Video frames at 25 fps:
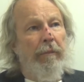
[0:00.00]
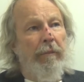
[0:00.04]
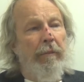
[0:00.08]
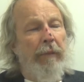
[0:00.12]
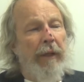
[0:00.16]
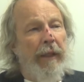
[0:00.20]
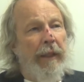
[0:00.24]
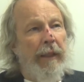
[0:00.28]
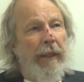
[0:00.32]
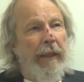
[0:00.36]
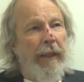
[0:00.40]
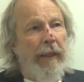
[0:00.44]

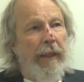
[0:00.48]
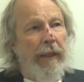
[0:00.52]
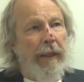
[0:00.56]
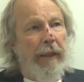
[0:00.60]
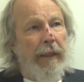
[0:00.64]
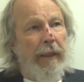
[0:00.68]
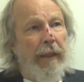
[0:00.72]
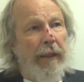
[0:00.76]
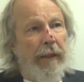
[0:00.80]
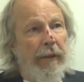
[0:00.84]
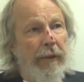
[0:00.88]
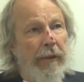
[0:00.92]
but
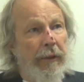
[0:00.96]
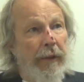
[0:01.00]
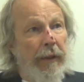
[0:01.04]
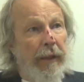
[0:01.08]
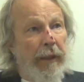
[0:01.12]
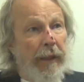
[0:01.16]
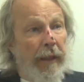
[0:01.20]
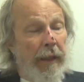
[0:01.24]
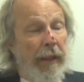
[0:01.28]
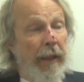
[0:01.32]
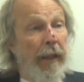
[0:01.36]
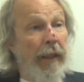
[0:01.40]

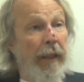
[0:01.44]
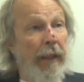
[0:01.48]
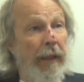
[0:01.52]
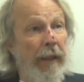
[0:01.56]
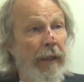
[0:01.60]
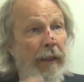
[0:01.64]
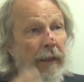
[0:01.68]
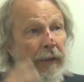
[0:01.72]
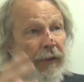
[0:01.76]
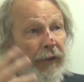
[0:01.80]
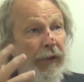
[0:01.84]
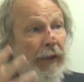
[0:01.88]
in
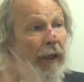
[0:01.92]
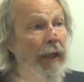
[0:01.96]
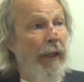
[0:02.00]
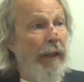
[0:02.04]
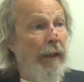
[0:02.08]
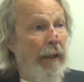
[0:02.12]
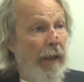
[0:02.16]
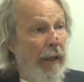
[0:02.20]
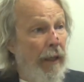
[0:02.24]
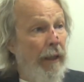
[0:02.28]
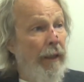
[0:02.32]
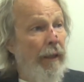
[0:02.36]
a
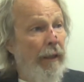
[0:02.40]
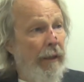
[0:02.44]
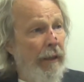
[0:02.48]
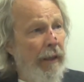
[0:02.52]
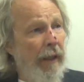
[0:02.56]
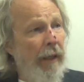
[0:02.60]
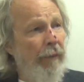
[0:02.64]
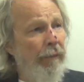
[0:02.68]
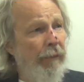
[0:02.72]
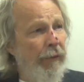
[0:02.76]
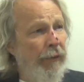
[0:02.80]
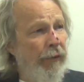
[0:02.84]
psychotic
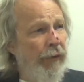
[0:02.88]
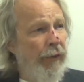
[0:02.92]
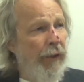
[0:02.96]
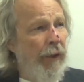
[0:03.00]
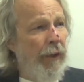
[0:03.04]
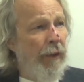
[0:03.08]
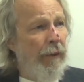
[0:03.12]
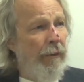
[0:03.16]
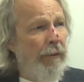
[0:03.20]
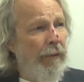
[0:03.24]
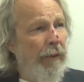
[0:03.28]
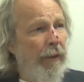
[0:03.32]

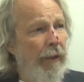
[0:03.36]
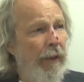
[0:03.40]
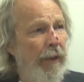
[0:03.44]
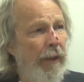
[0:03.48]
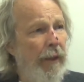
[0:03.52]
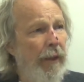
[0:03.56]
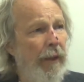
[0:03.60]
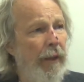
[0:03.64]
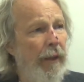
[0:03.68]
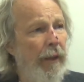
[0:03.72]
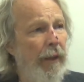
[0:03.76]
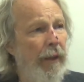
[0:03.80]
episode,
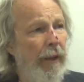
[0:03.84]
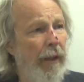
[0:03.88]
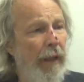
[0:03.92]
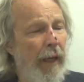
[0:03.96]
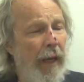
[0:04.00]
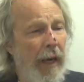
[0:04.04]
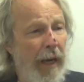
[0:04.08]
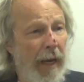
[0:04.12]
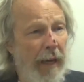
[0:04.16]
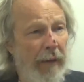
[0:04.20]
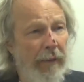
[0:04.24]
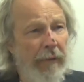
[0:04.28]

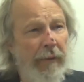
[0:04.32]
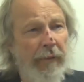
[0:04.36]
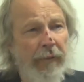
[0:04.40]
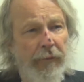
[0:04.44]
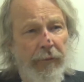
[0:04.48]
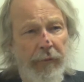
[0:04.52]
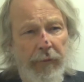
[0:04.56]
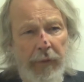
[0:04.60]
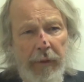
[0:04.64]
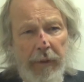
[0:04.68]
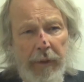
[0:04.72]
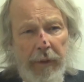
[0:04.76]
out
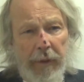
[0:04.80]
of